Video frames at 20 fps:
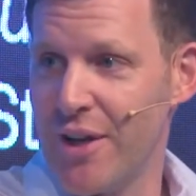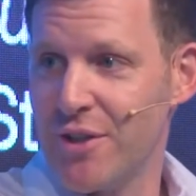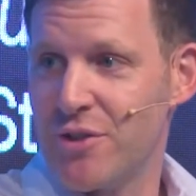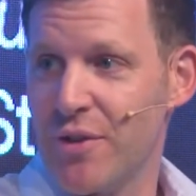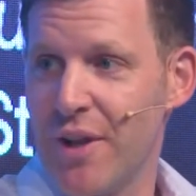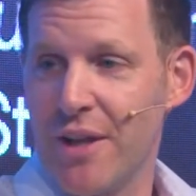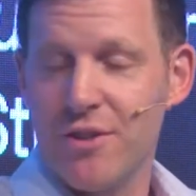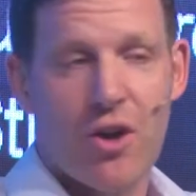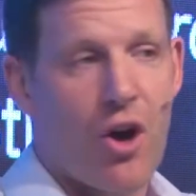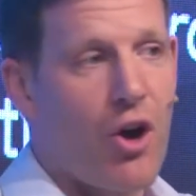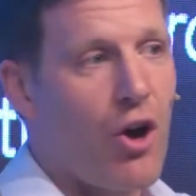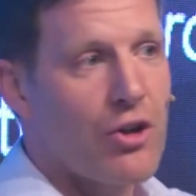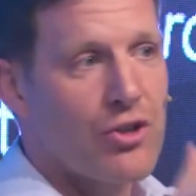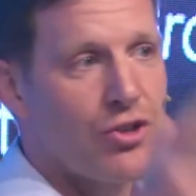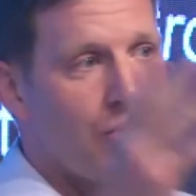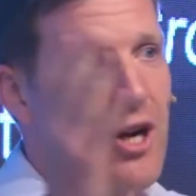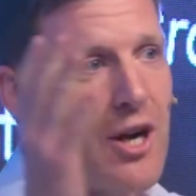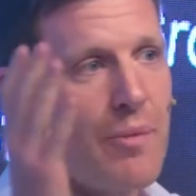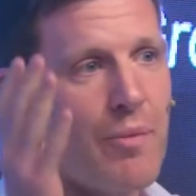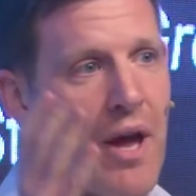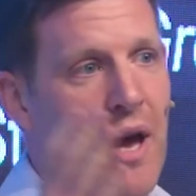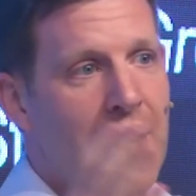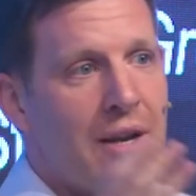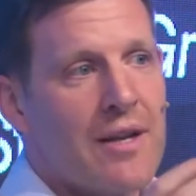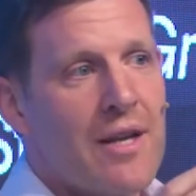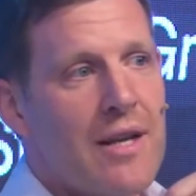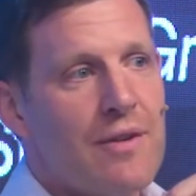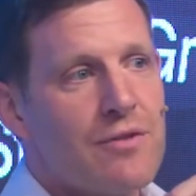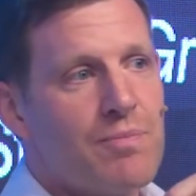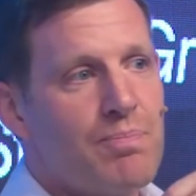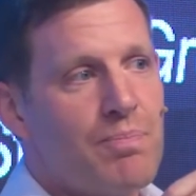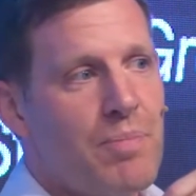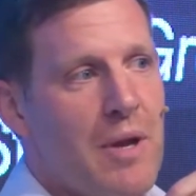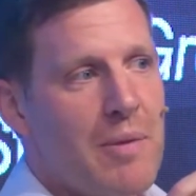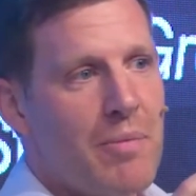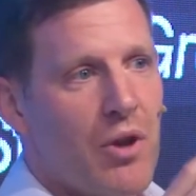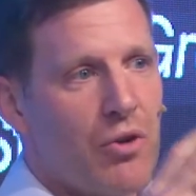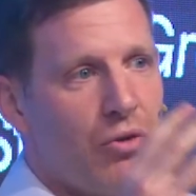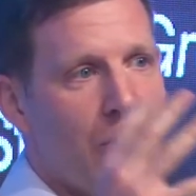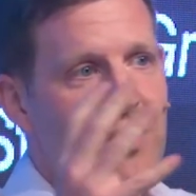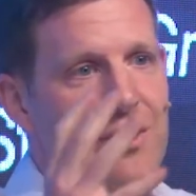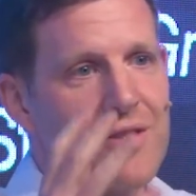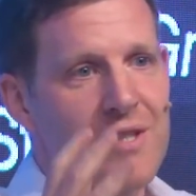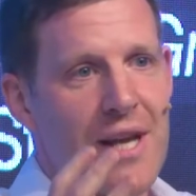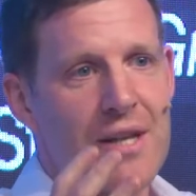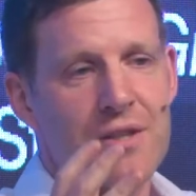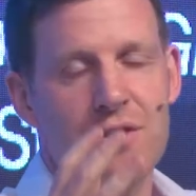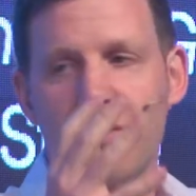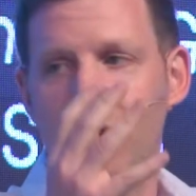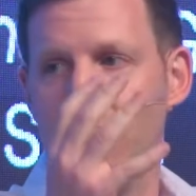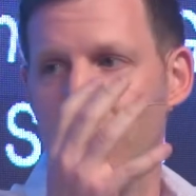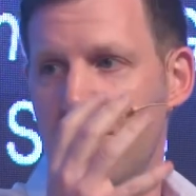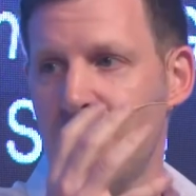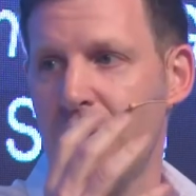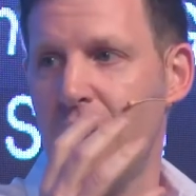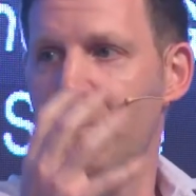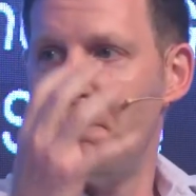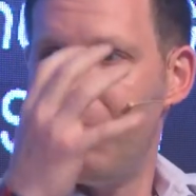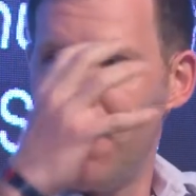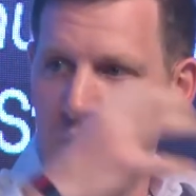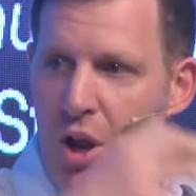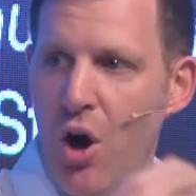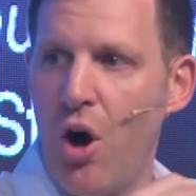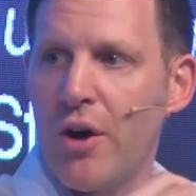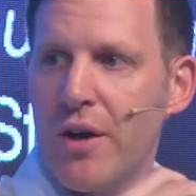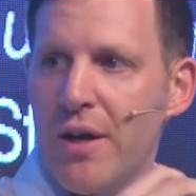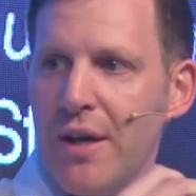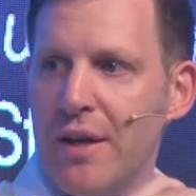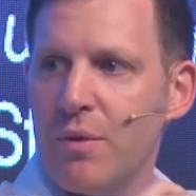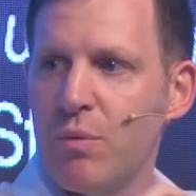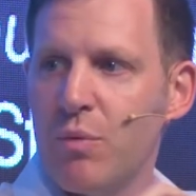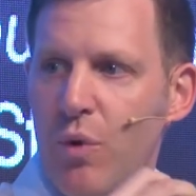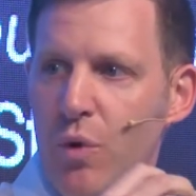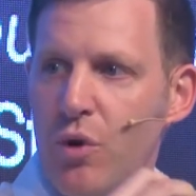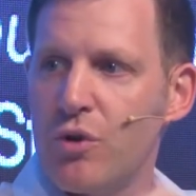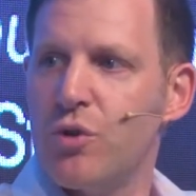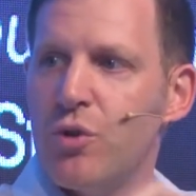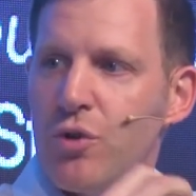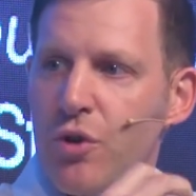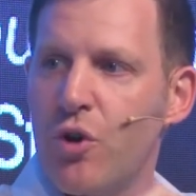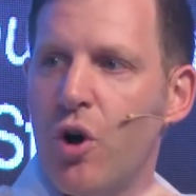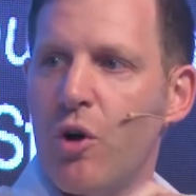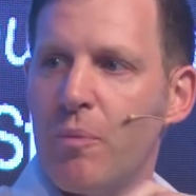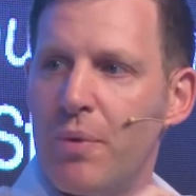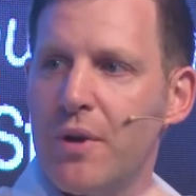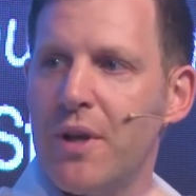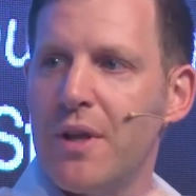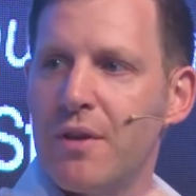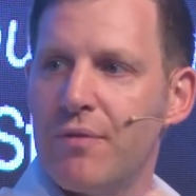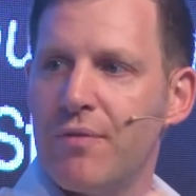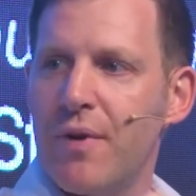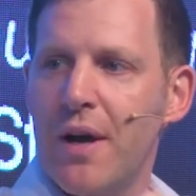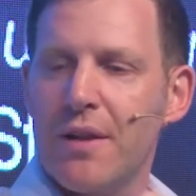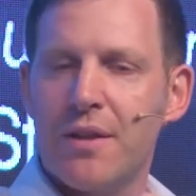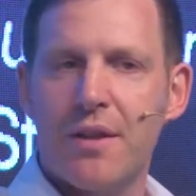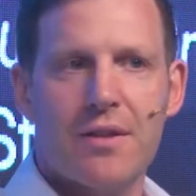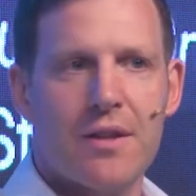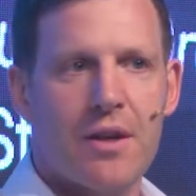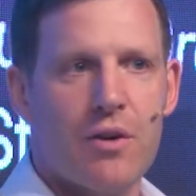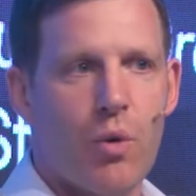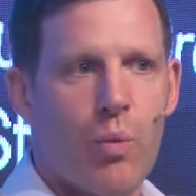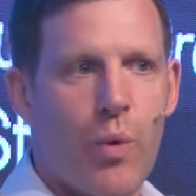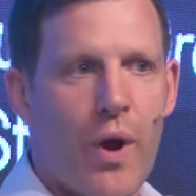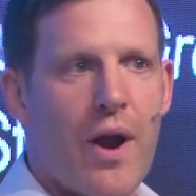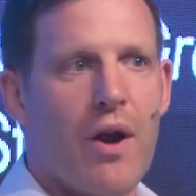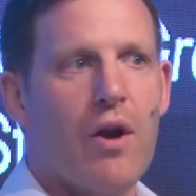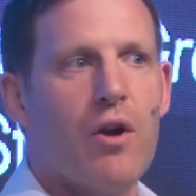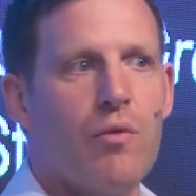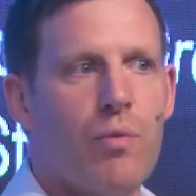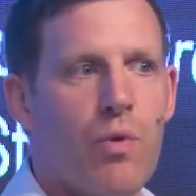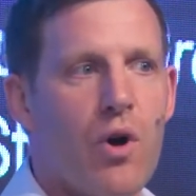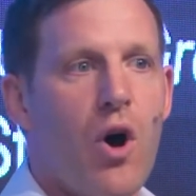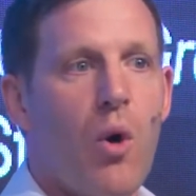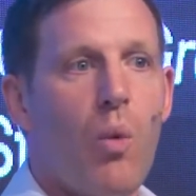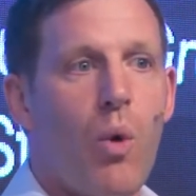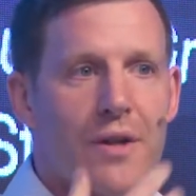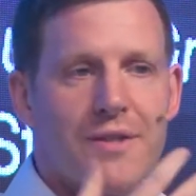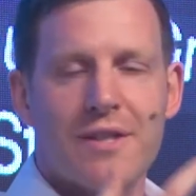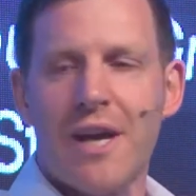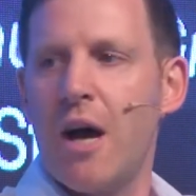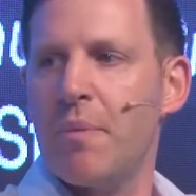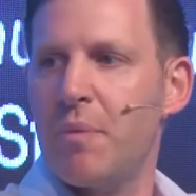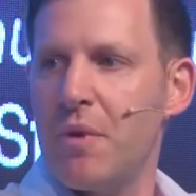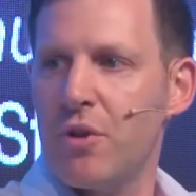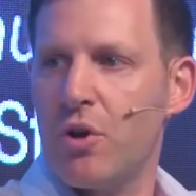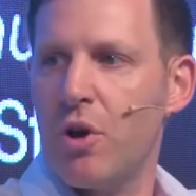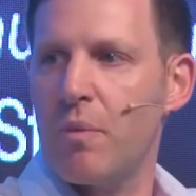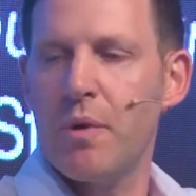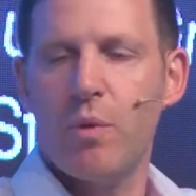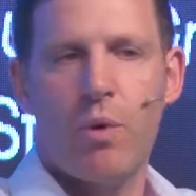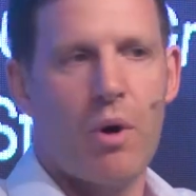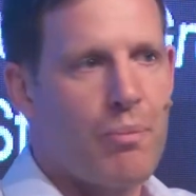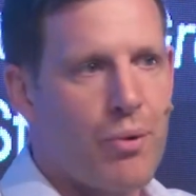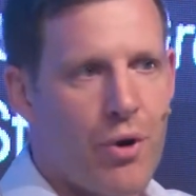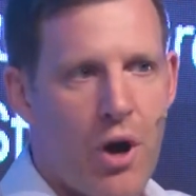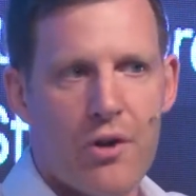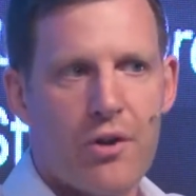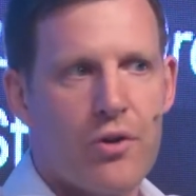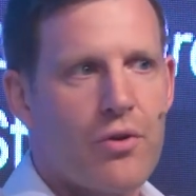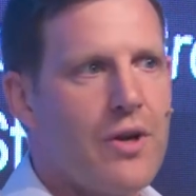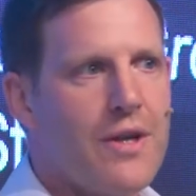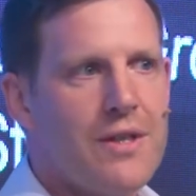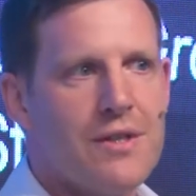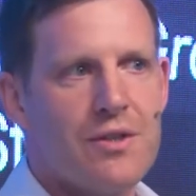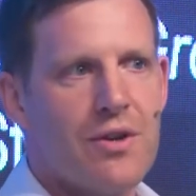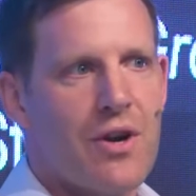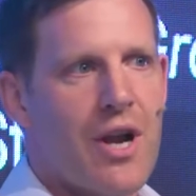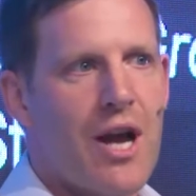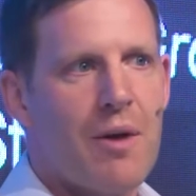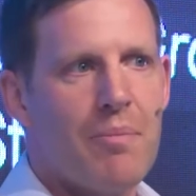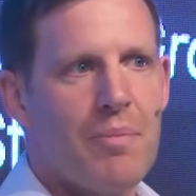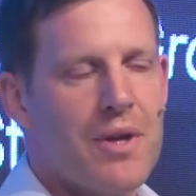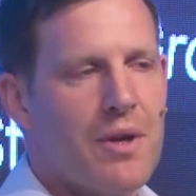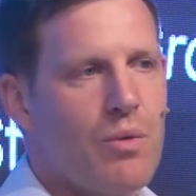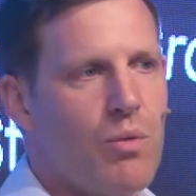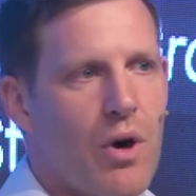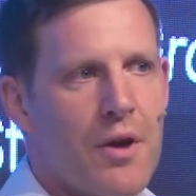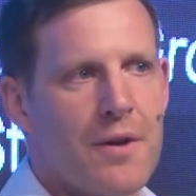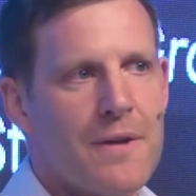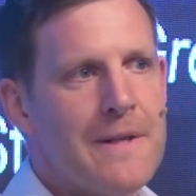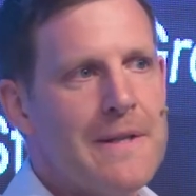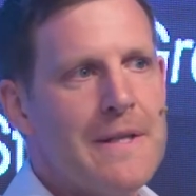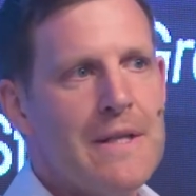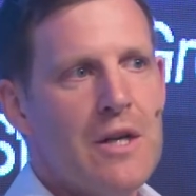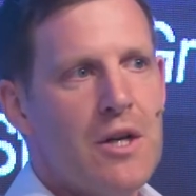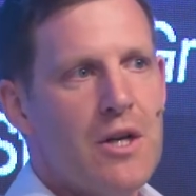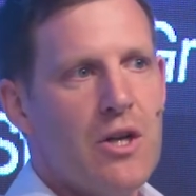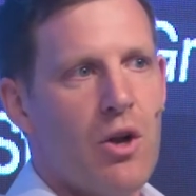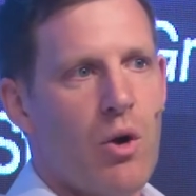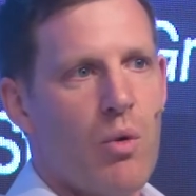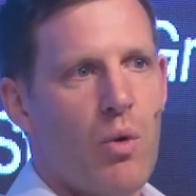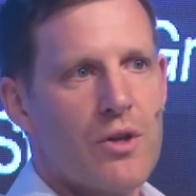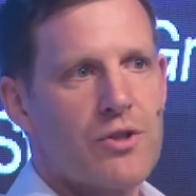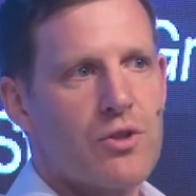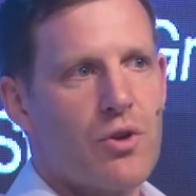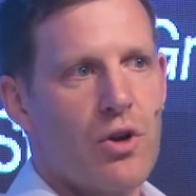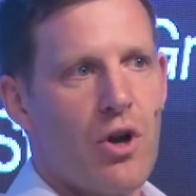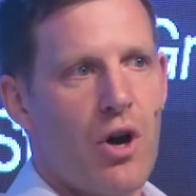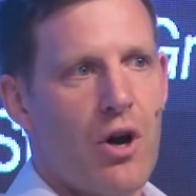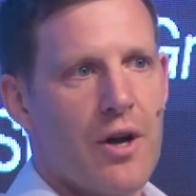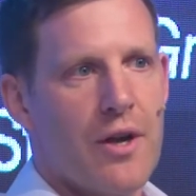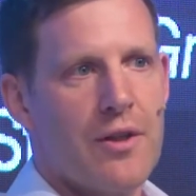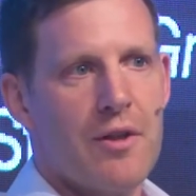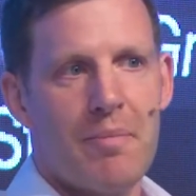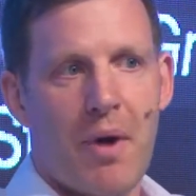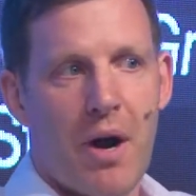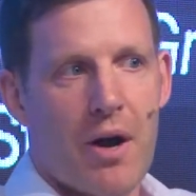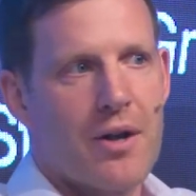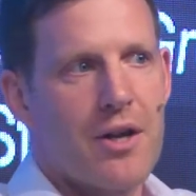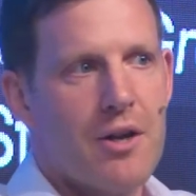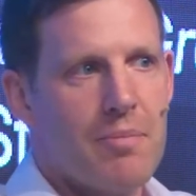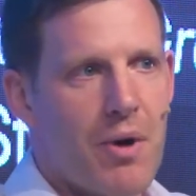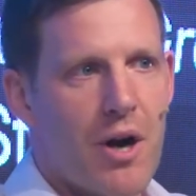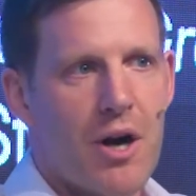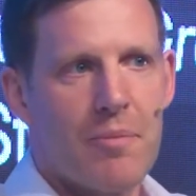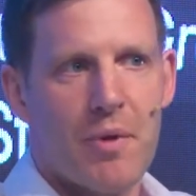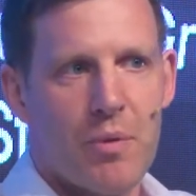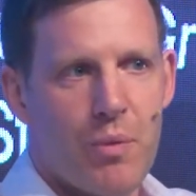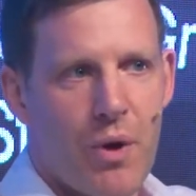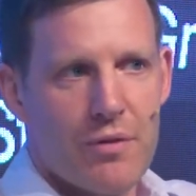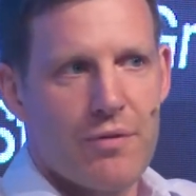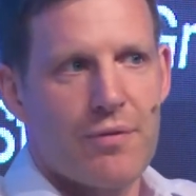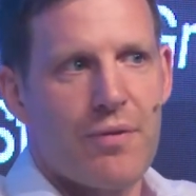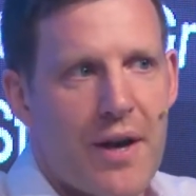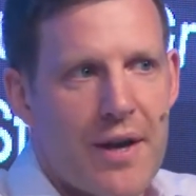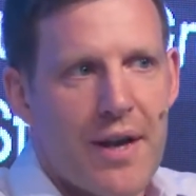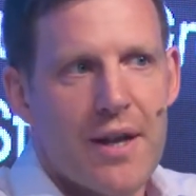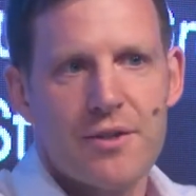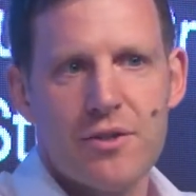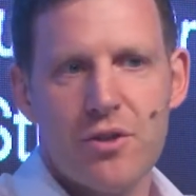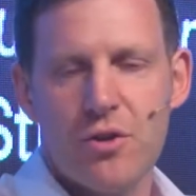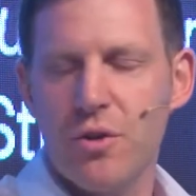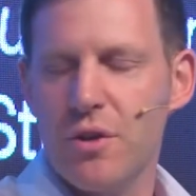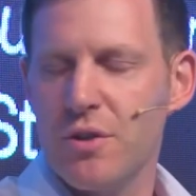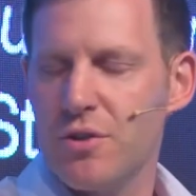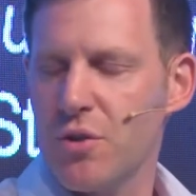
So that's all shared, and it gives people a greater sense of belonging to the company, and the fact that they're aware of what's happening in the company, what product releases are happening, what's going on in the marketing department, what finance are doing.